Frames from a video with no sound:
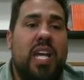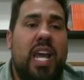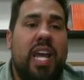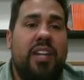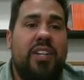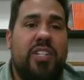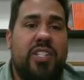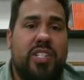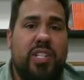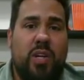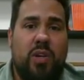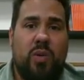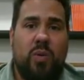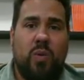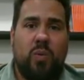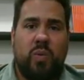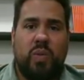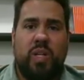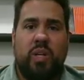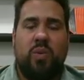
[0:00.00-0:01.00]
And
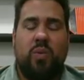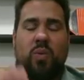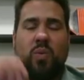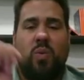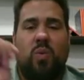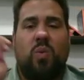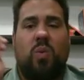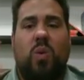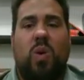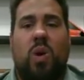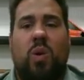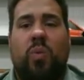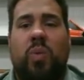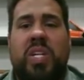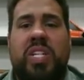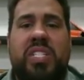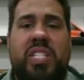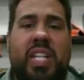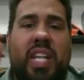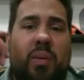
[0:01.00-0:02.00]
so a
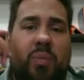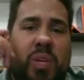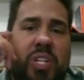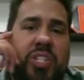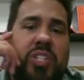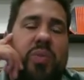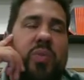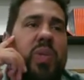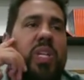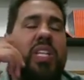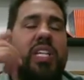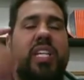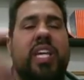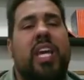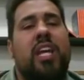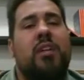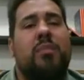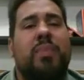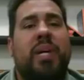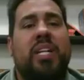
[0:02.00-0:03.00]
reason that we should really
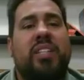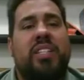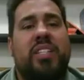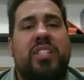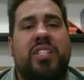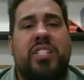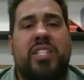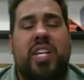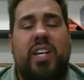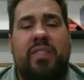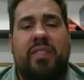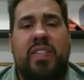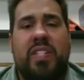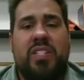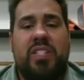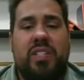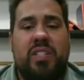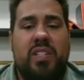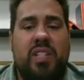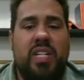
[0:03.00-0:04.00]
care about this stuff
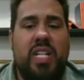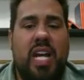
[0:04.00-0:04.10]
is